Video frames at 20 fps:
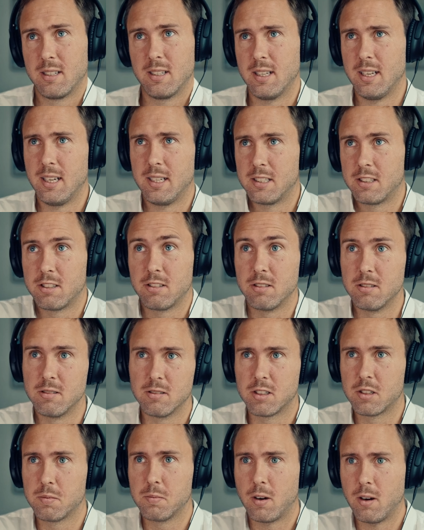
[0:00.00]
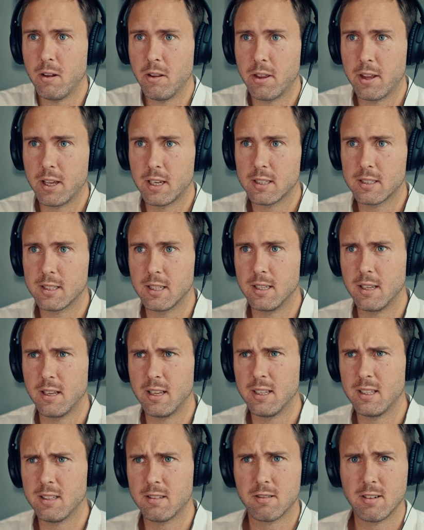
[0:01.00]
like do small things, and
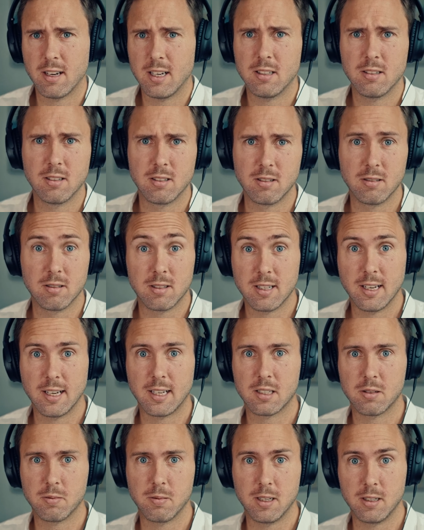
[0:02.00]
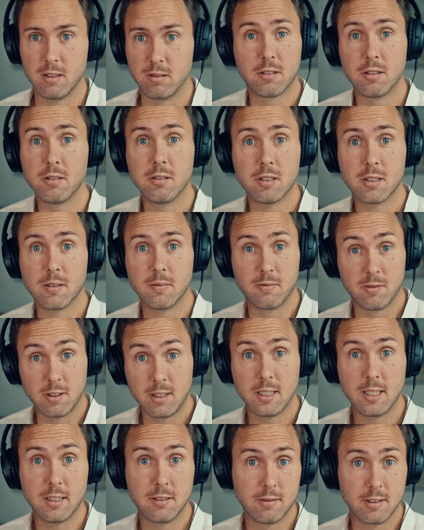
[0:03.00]
then try to do takes where you do some
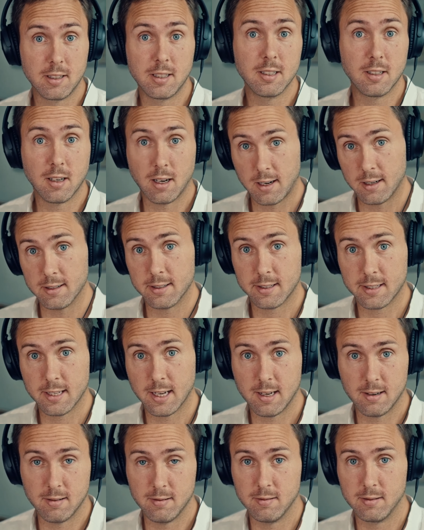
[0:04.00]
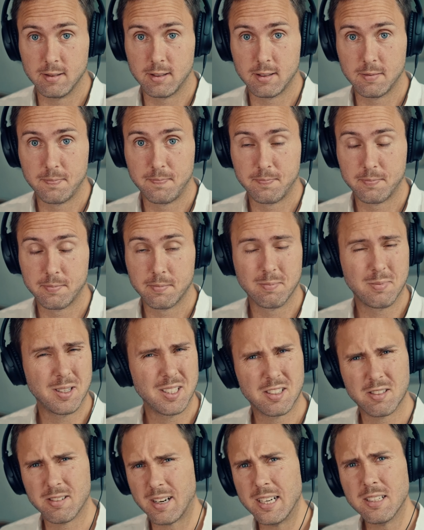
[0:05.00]
really, really odd sounds.
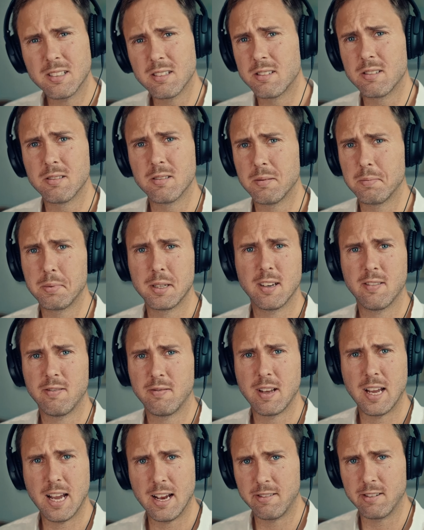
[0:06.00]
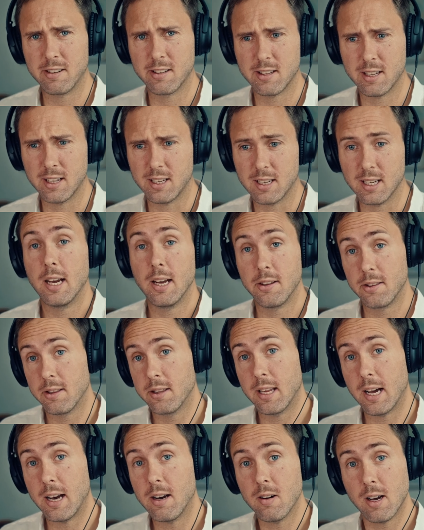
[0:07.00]
But try to do a bit of everything. And
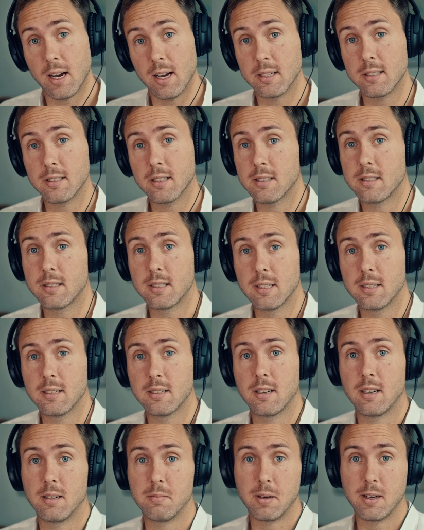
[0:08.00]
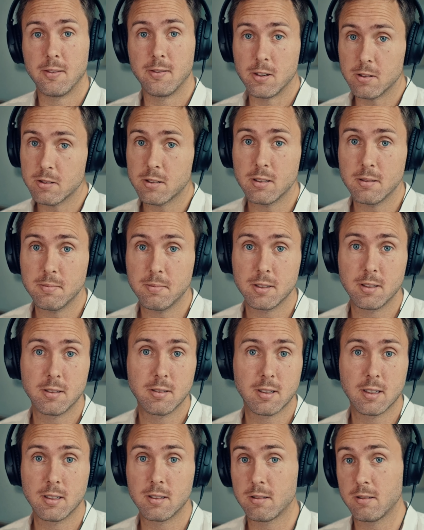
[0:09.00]
now I just did it on my vocal, but
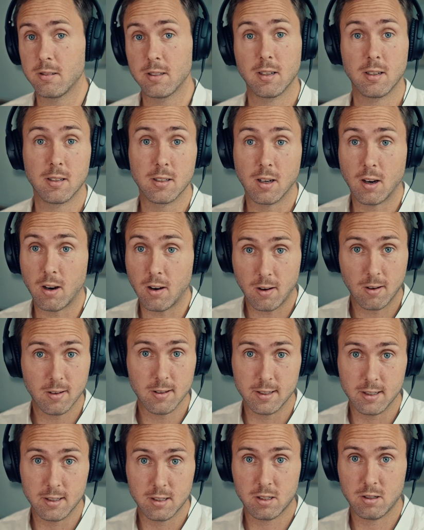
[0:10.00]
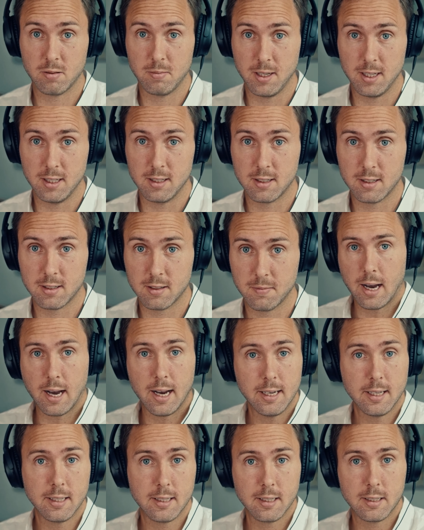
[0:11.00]
you can do it on all instruments.
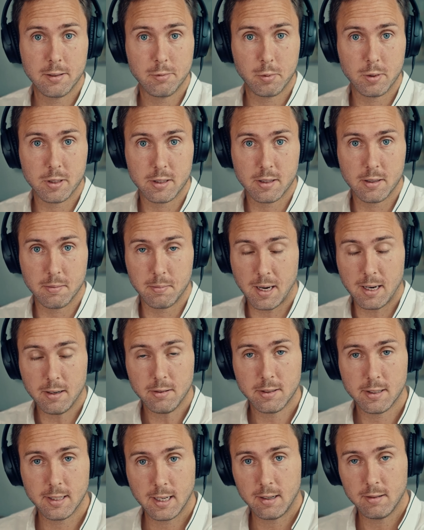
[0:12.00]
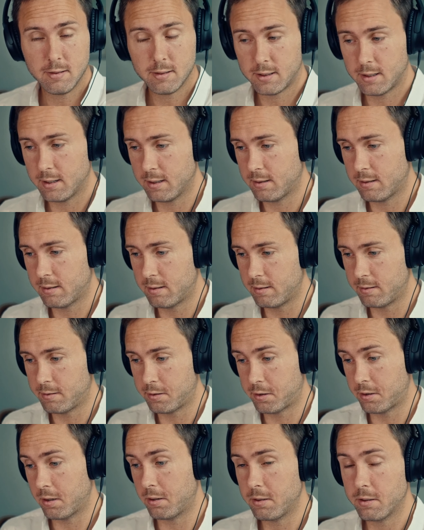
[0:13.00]
I did it with the mouse now, just to
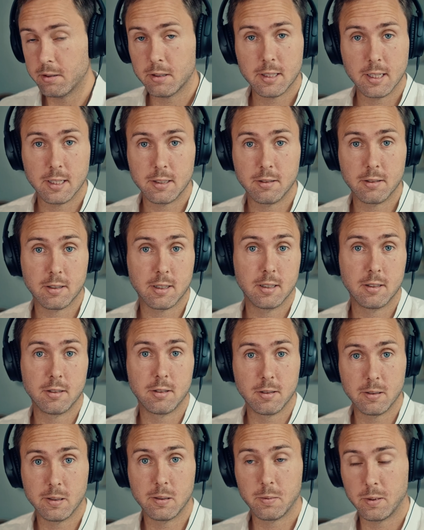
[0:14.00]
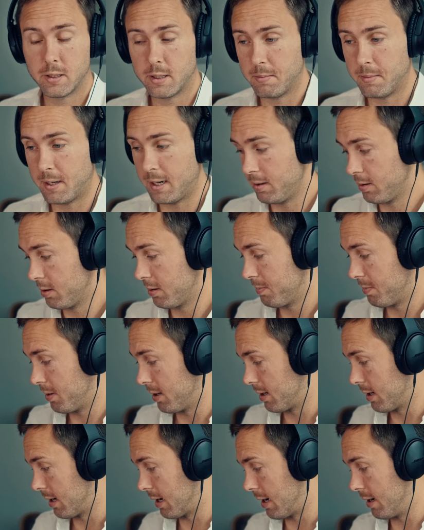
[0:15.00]
show you that you can do it with the mouse.
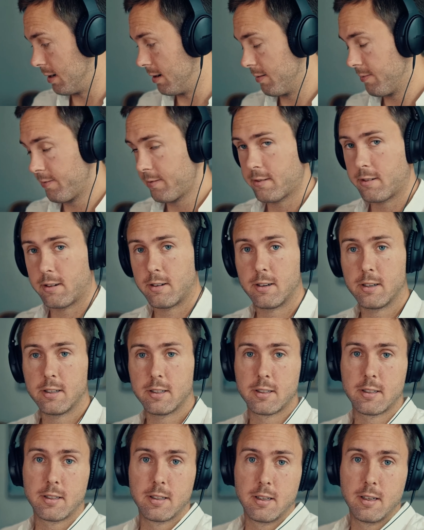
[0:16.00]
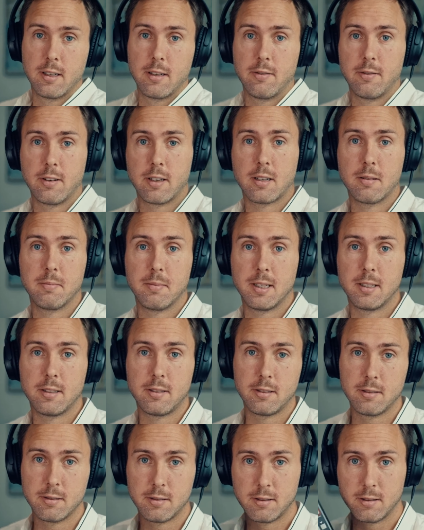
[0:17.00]
But I, of course,
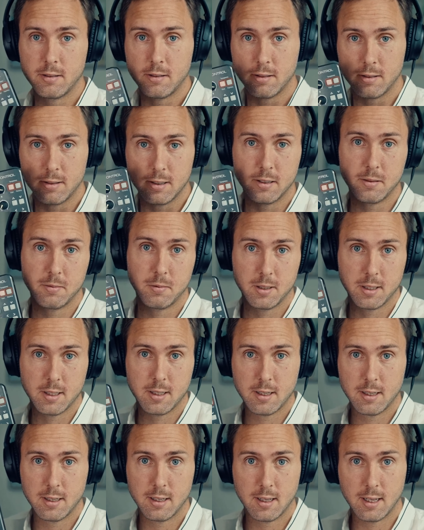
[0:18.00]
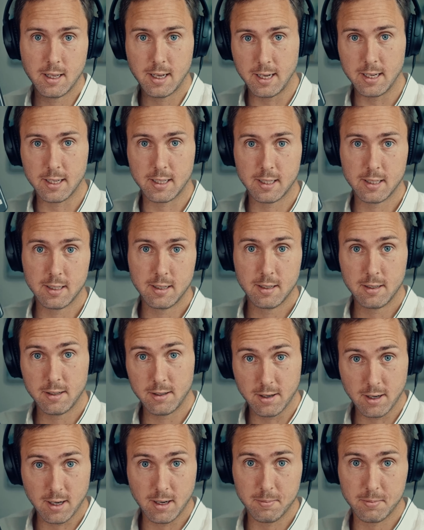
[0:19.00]
recommend you to do it with like
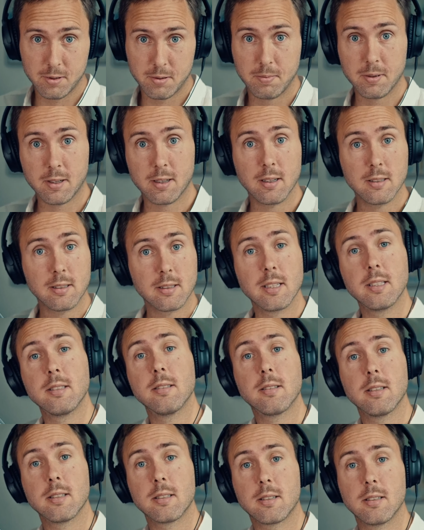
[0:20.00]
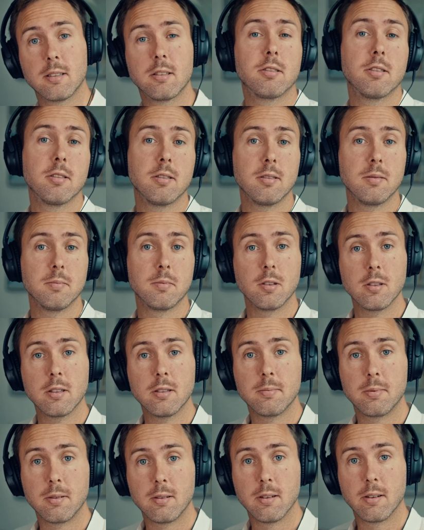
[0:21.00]
knobs, because then you can control
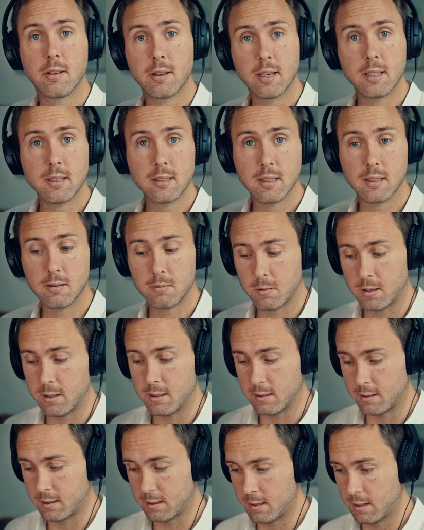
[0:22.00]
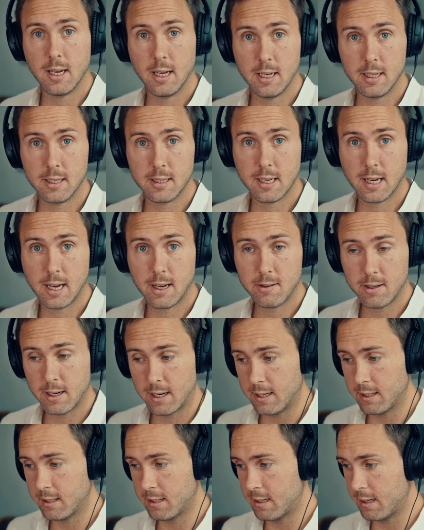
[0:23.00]
multiple things at once. And how
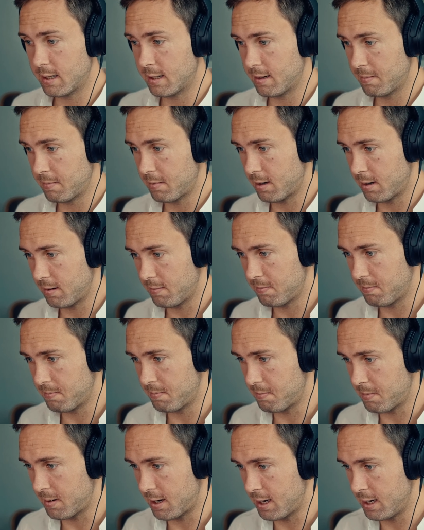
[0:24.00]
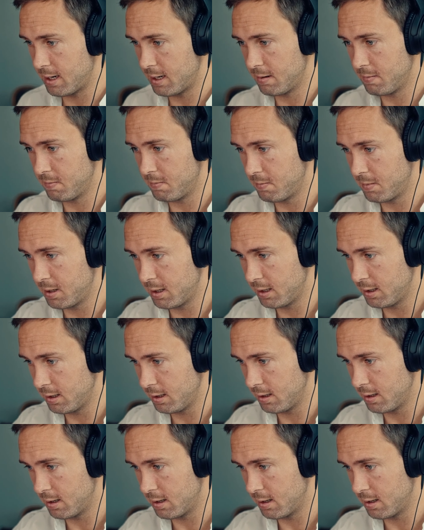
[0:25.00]
I set up my MIDI